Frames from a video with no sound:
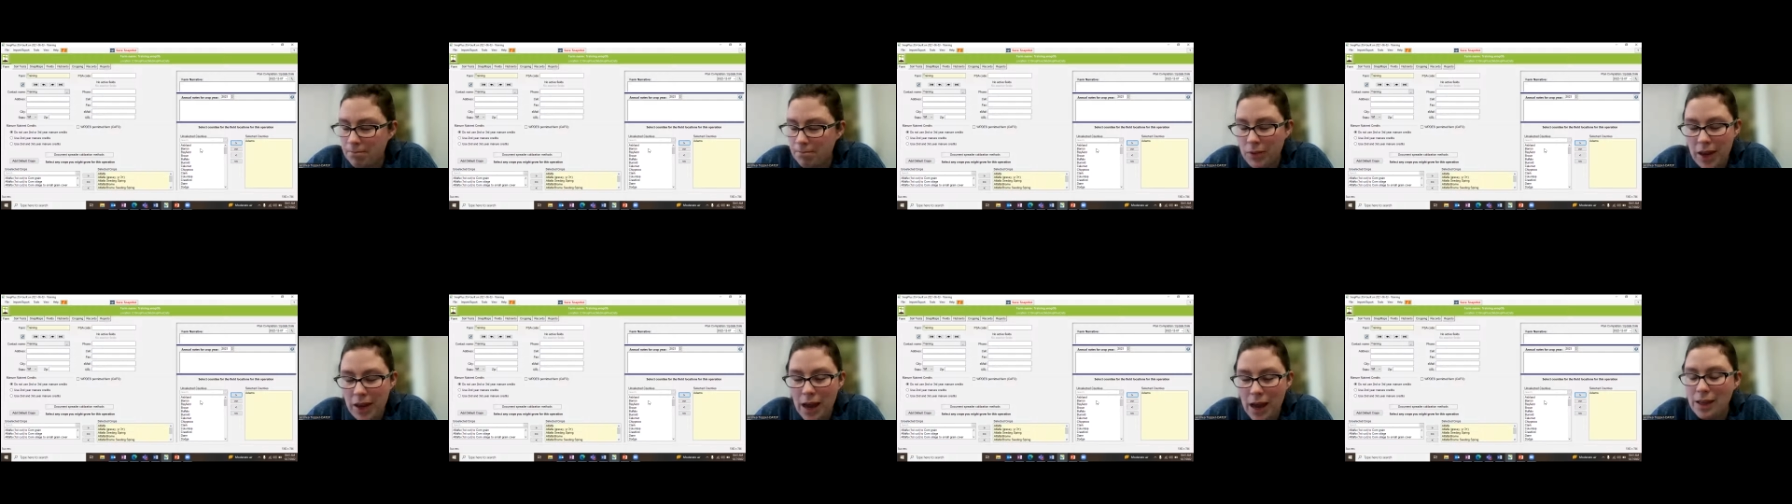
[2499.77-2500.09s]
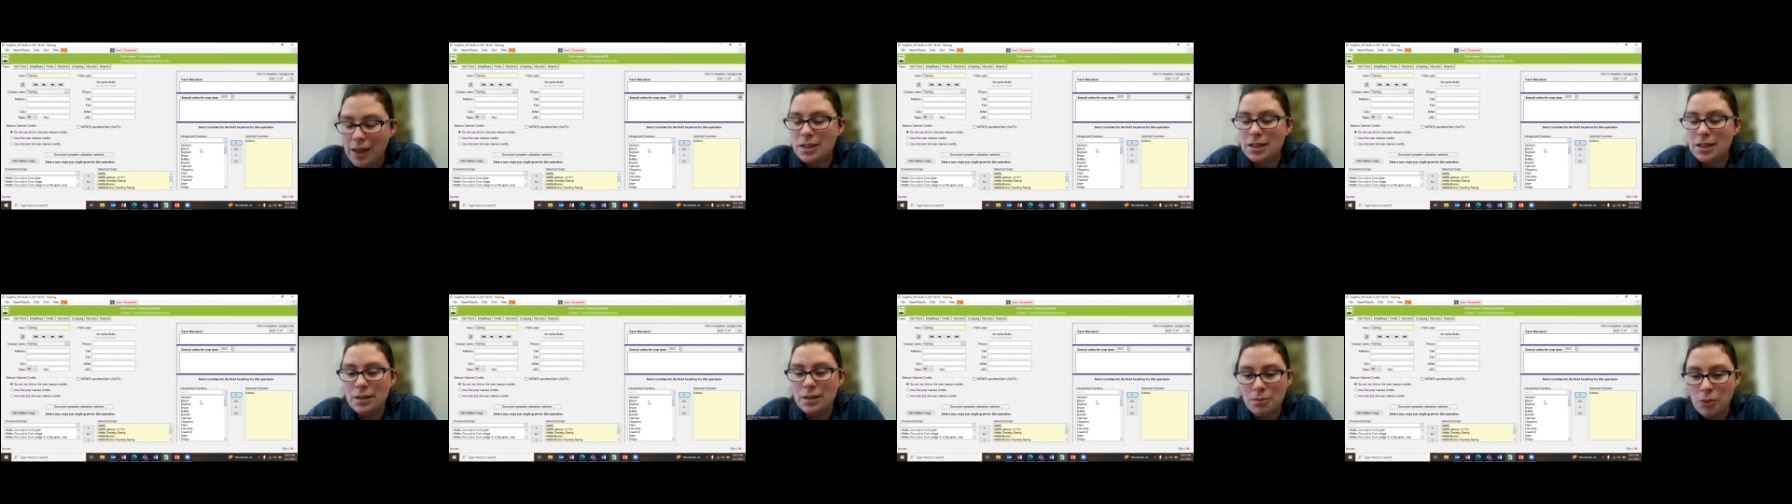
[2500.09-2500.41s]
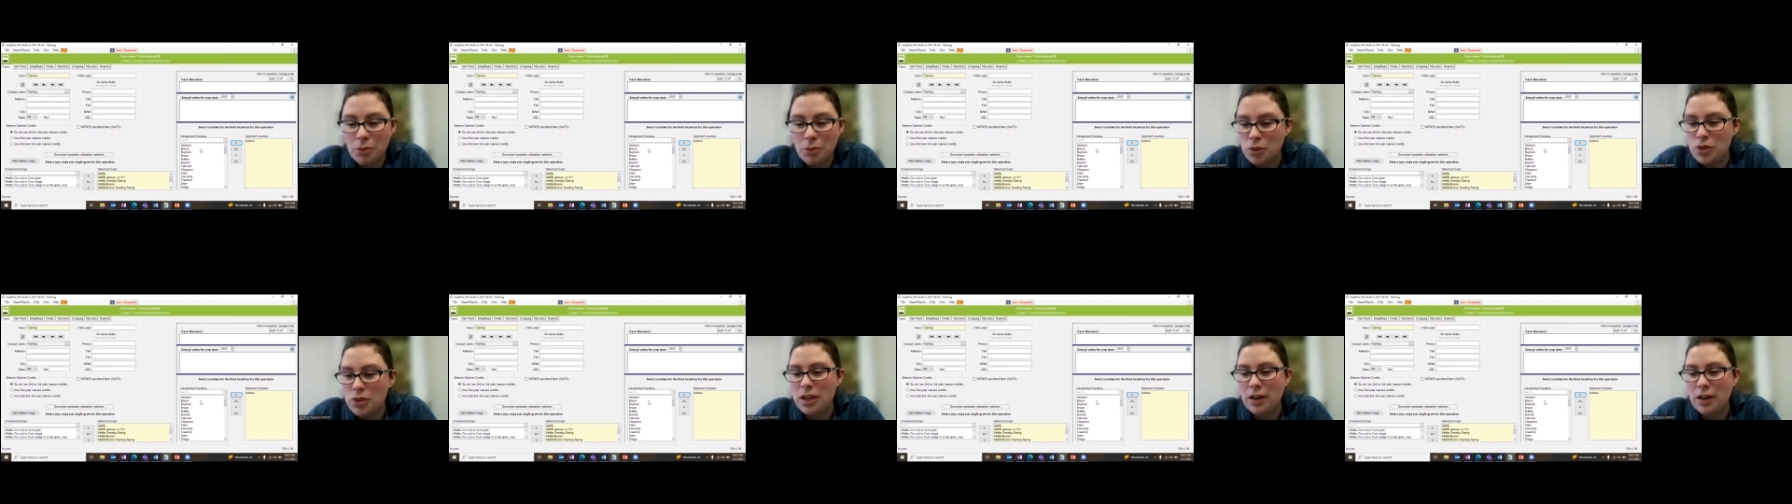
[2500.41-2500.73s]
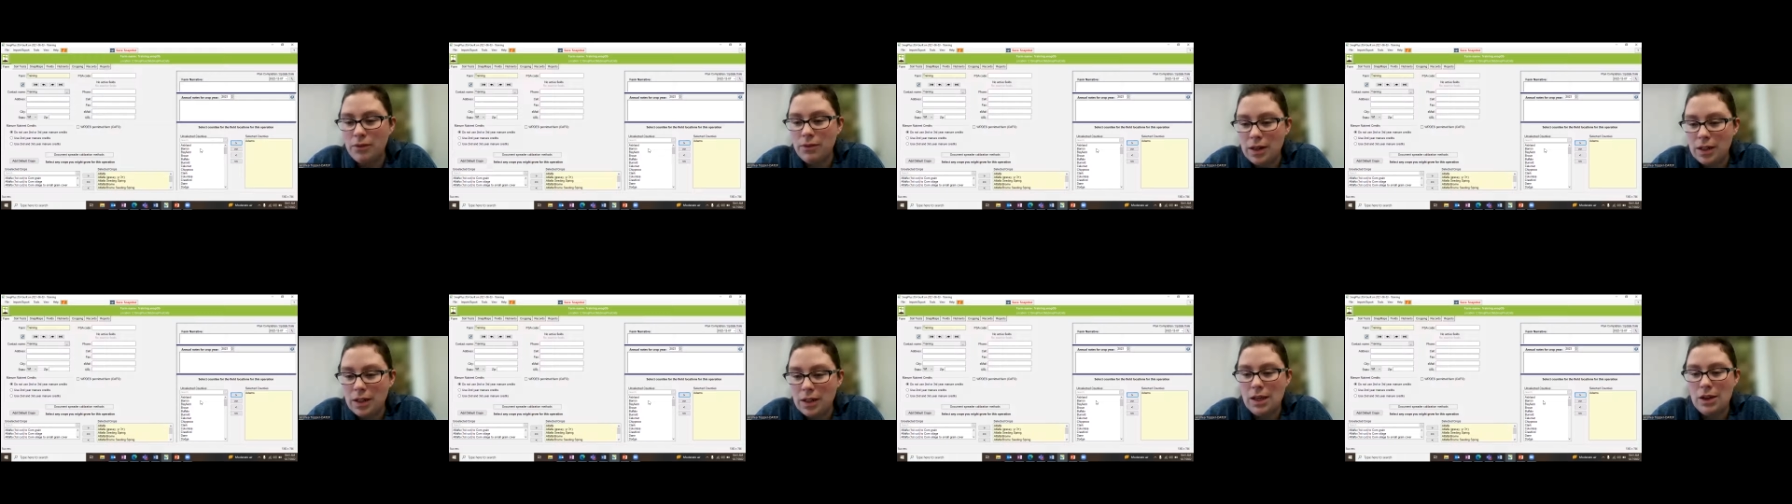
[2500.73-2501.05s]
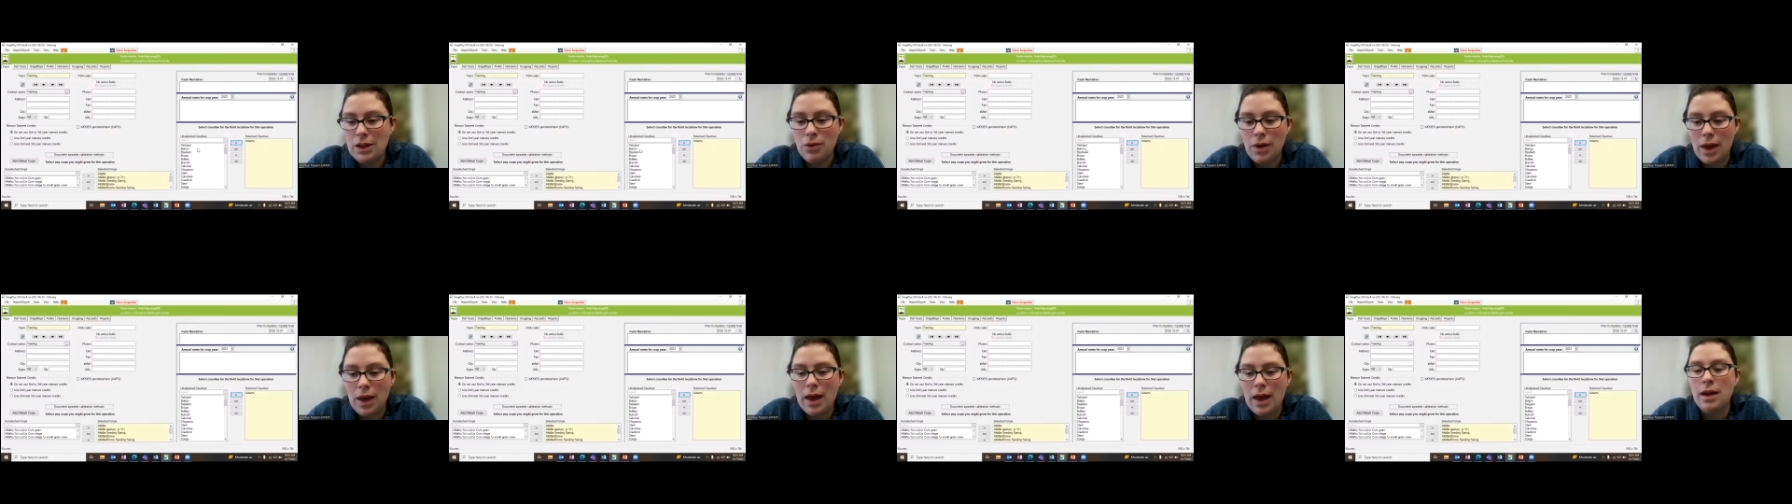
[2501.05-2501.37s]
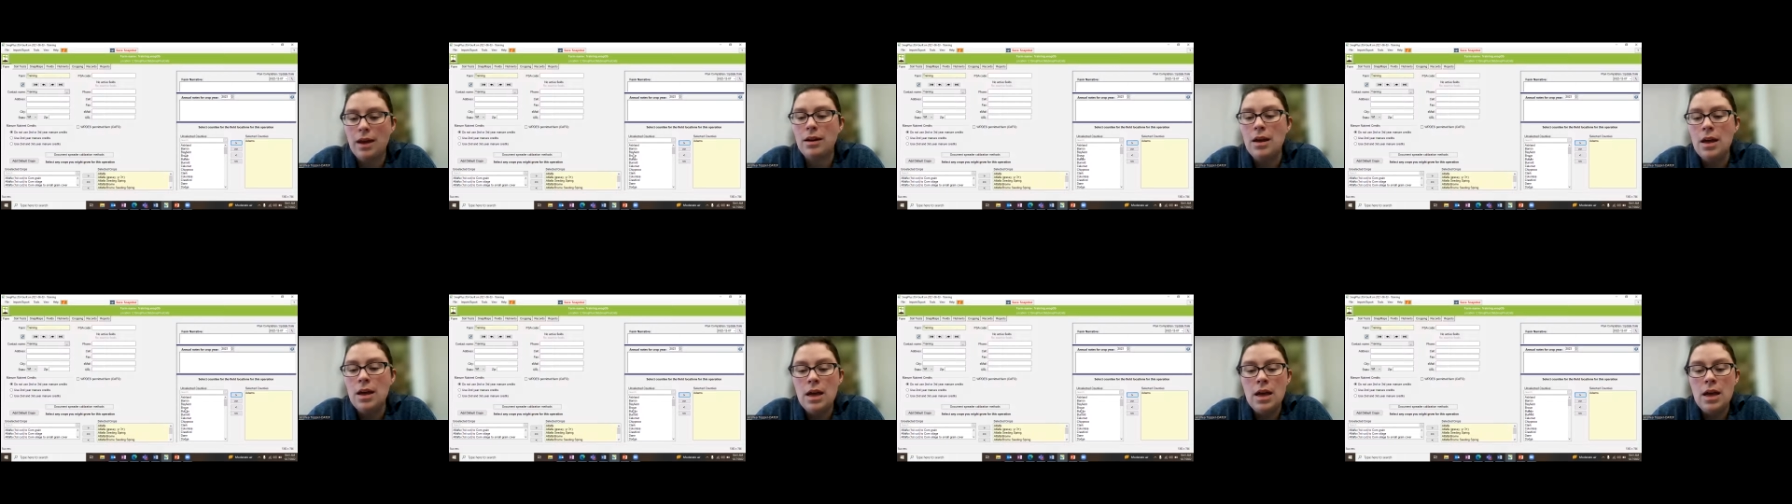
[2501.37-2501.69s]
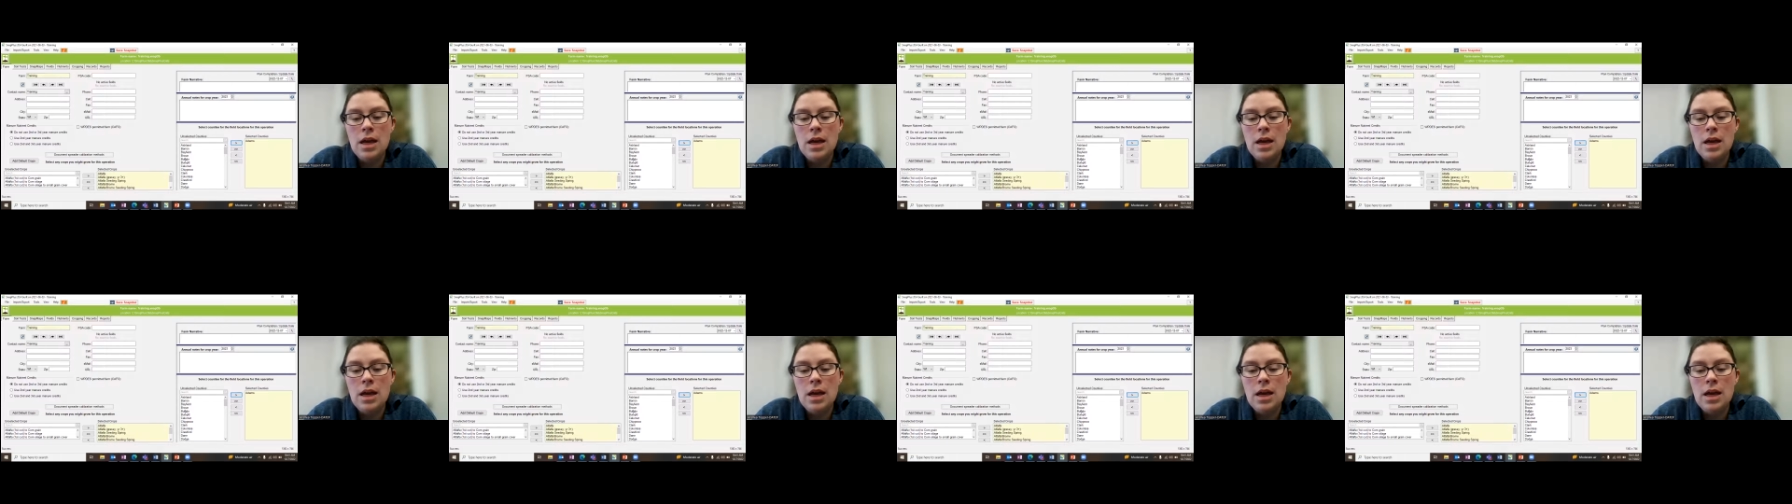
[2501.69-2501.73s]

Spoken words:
Yes, most definitely you can.